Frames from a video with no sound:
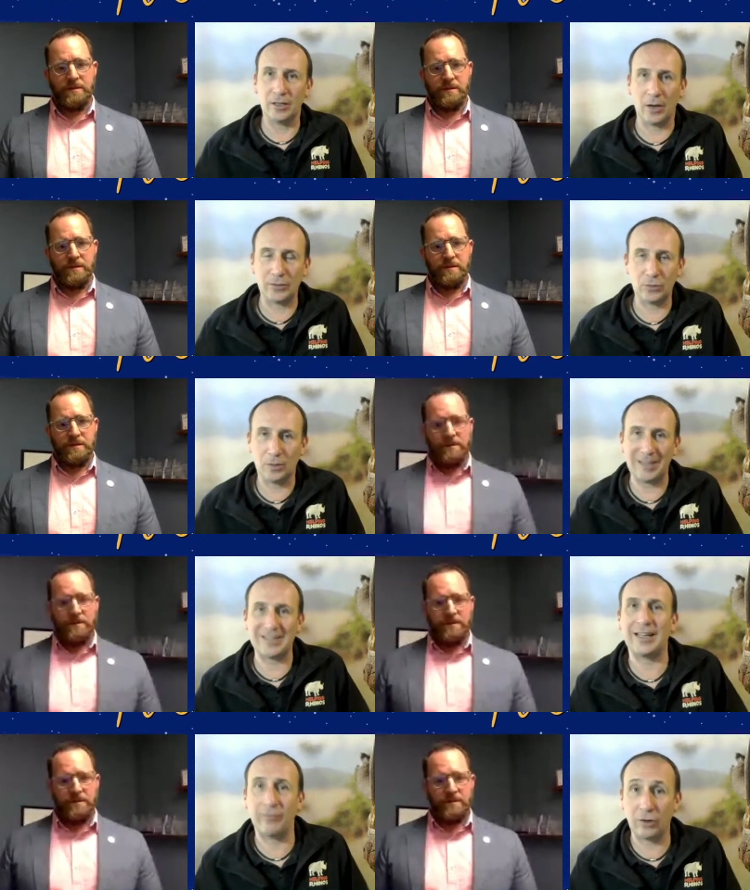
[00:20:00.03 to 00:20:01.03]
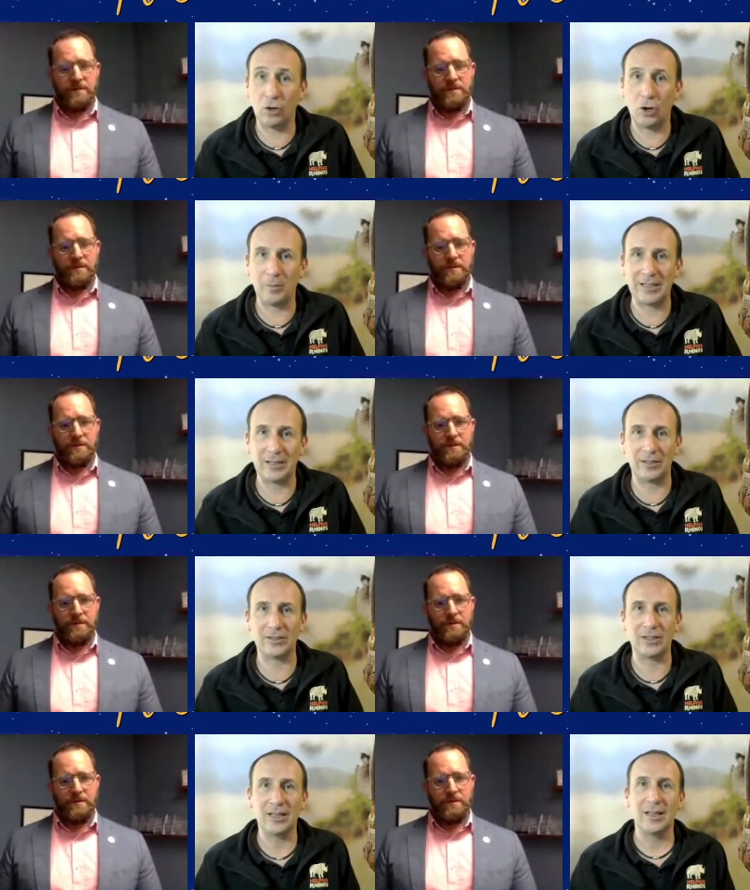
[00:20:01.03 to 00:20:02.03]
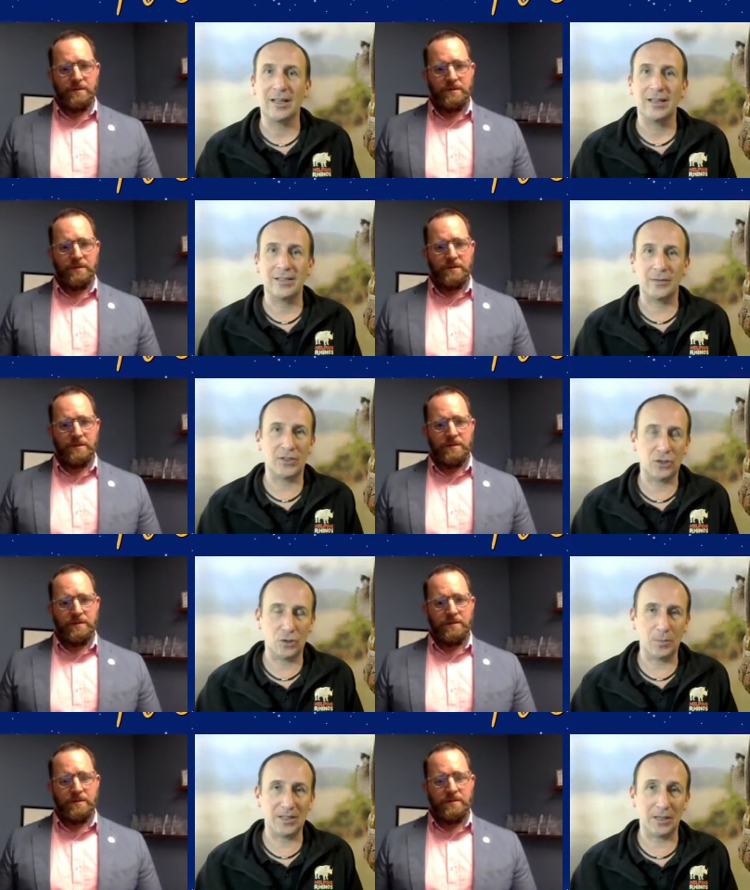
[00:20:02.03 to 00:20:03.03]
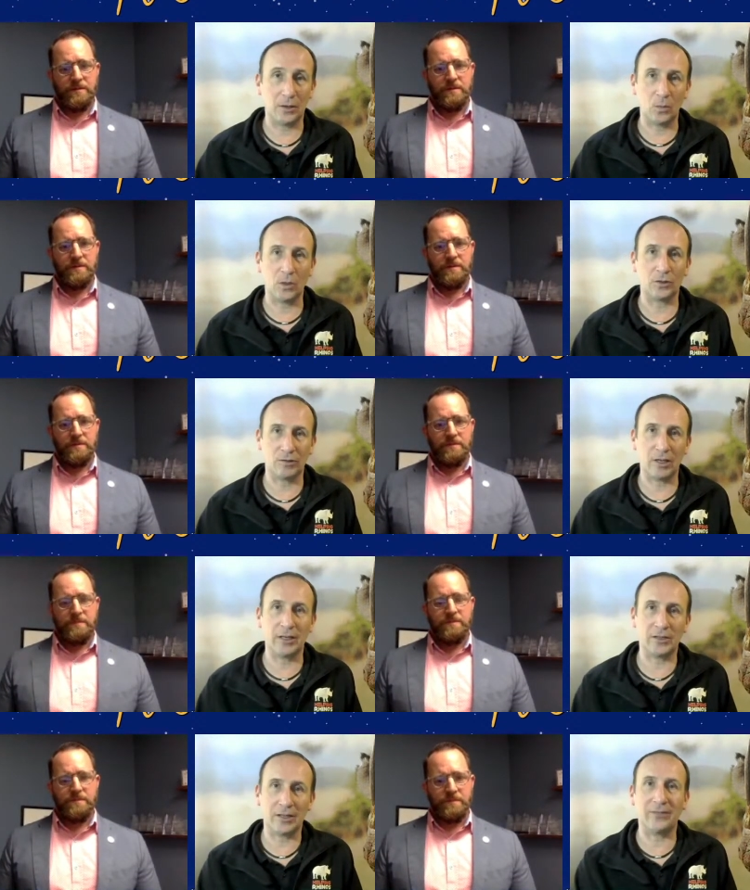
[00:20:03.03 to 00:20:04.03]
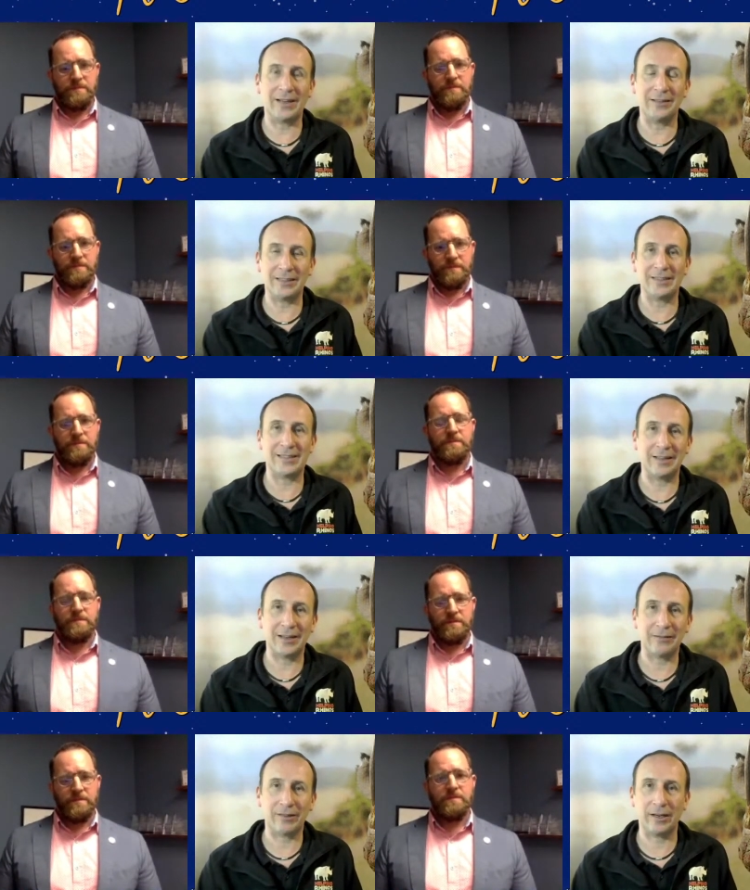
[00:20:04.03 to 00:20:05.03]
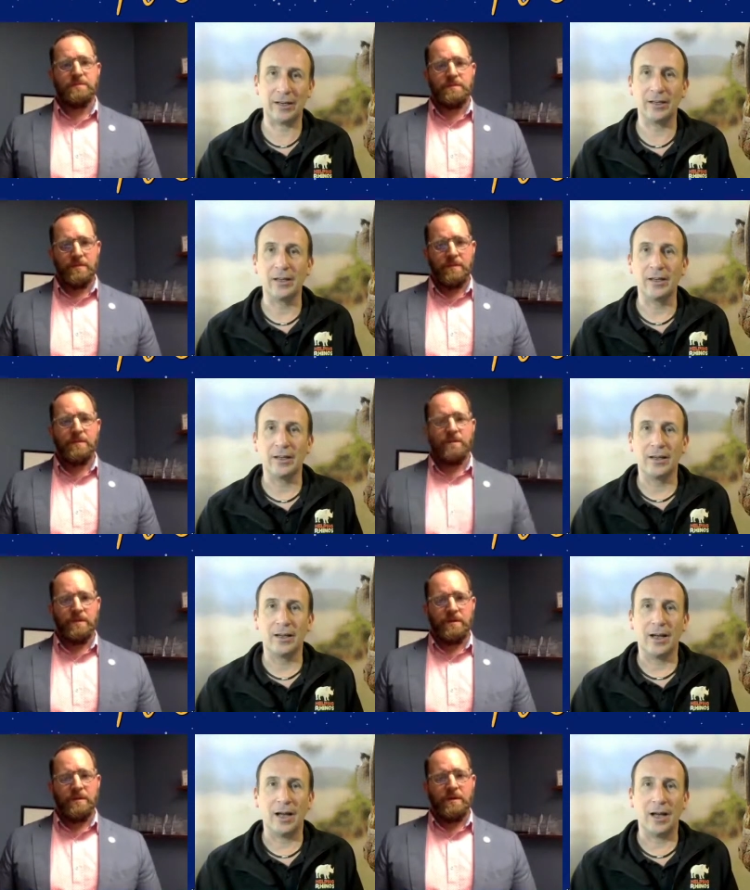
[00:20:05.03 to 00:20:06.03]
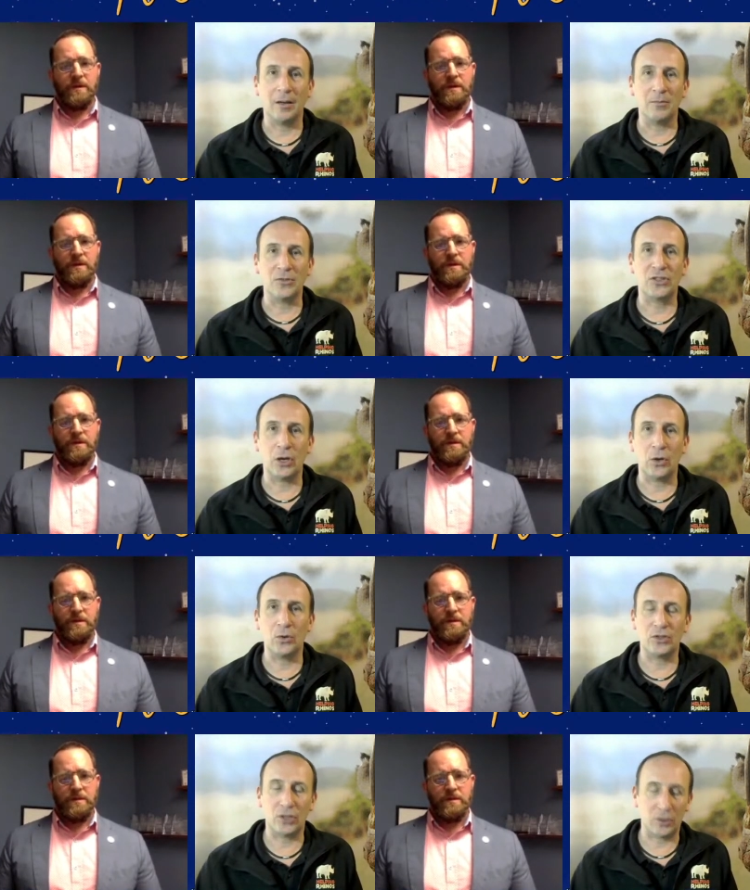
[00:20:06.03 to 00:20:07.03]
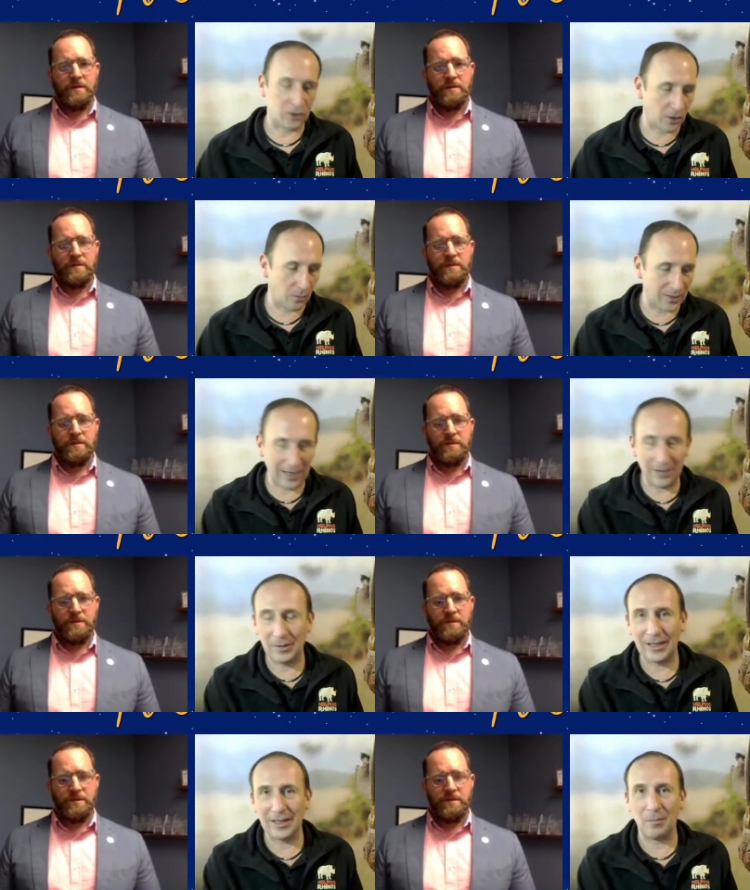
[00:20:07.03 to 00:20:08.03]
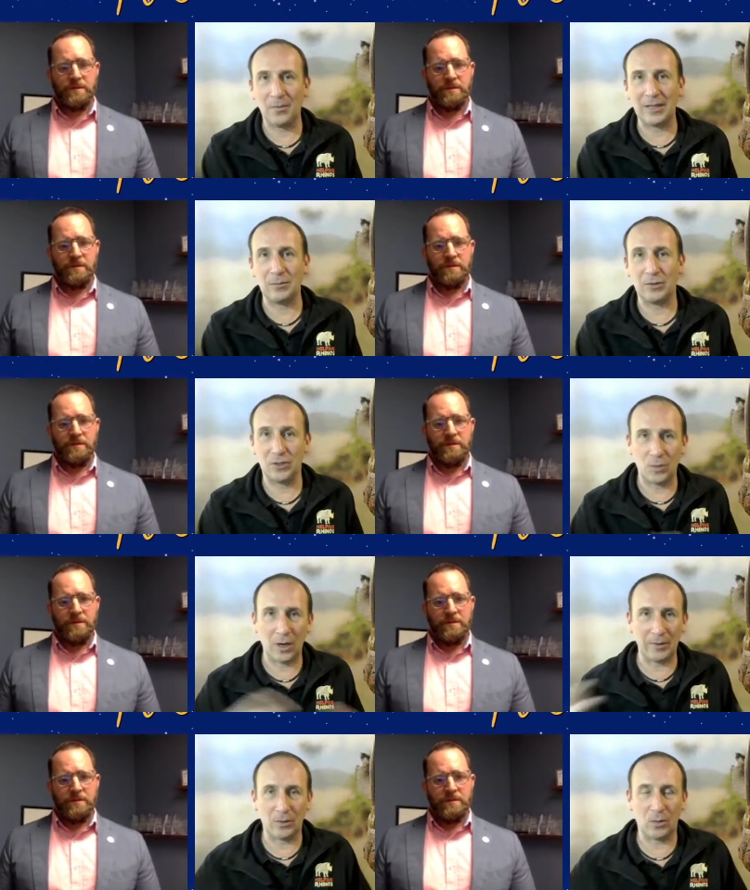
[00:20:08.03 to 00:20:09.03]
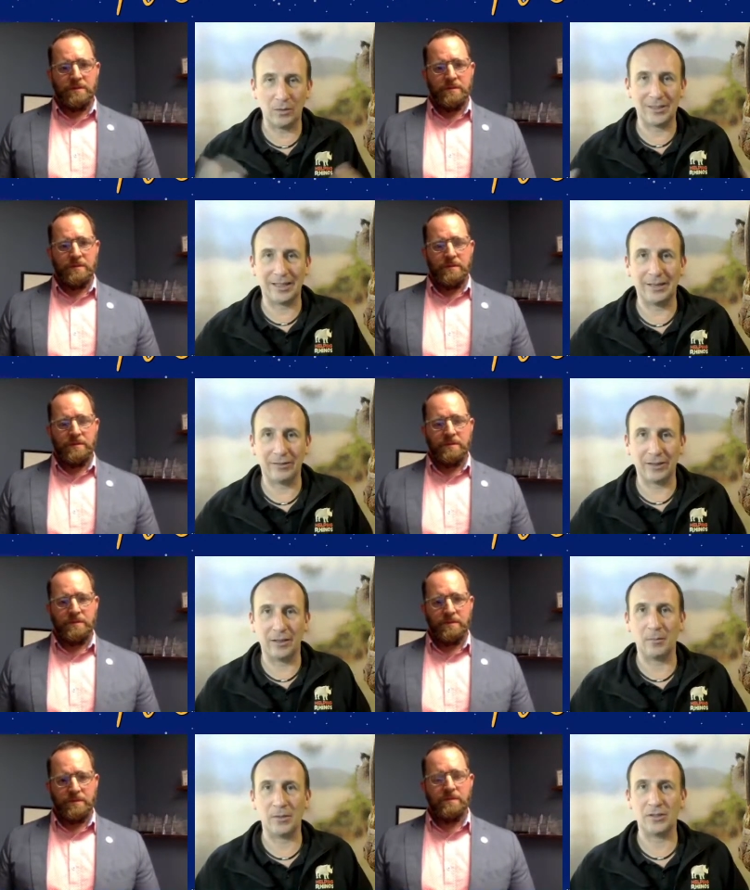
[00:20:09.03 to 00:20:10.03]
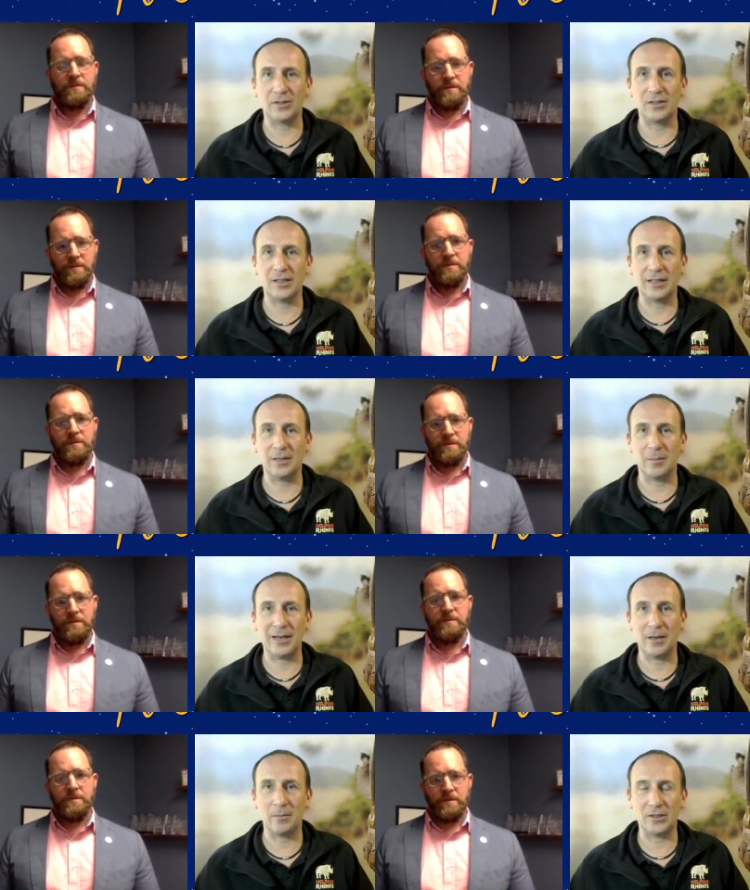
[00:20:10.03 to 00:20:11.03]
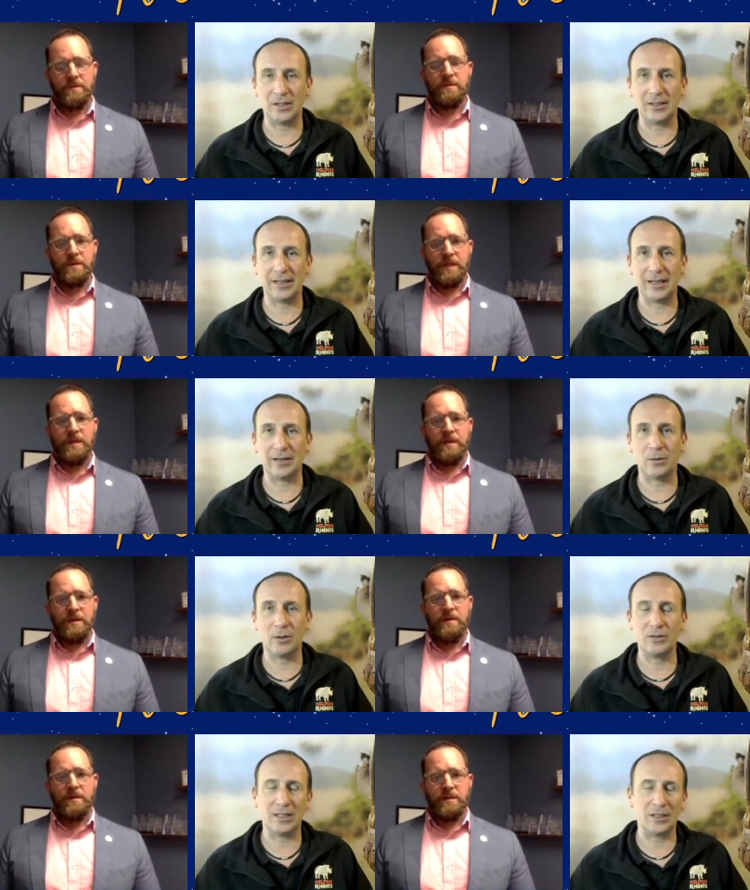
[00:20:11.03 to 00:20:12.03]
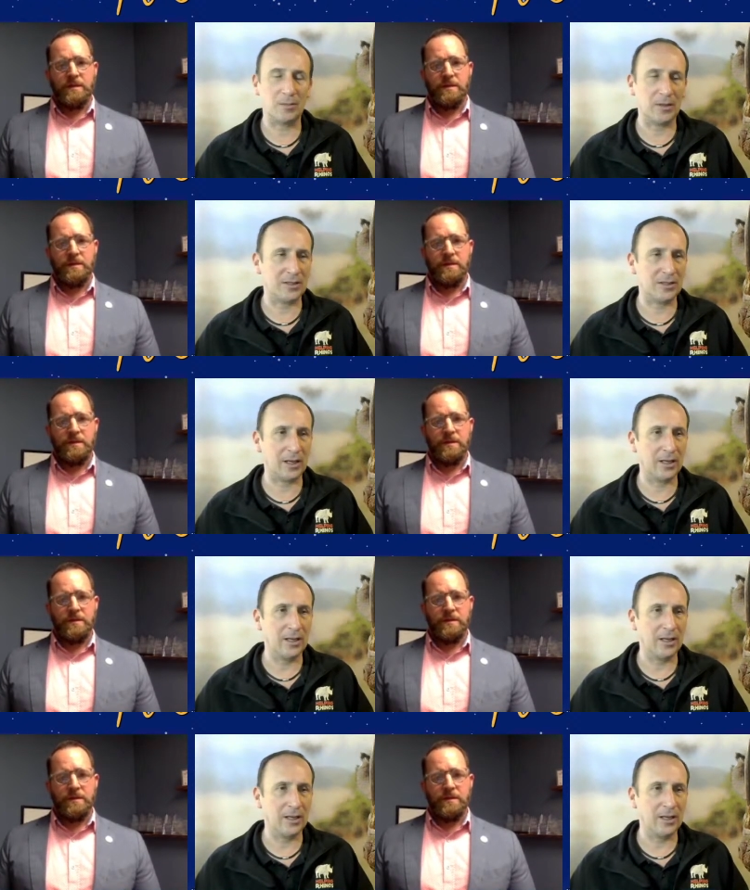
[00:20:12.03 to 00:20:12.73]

Speaker 1: I talk about South Africa a lot because. 72% of the world's rhinos are found in South Africa. Um, so, so you know, with that, with anim, that which is why we quote South African numbers. They're, they're the main numbers that, that get quoted. But, uh,